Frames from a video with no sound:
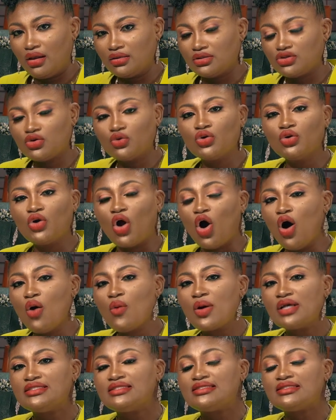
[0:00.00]
So don't
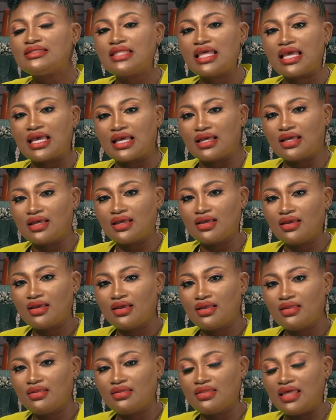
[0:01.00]
always think
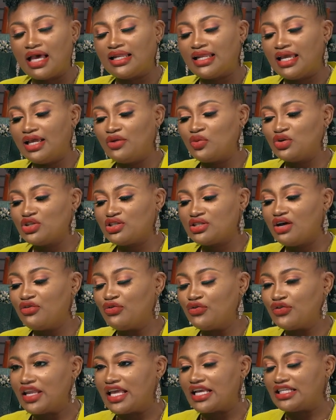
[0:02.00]
that it was a
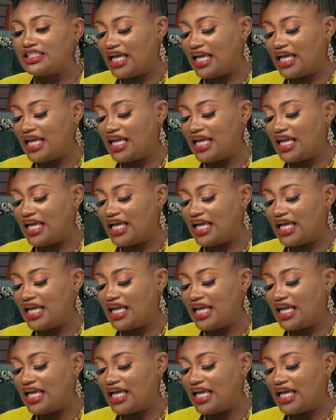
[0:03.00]
fling.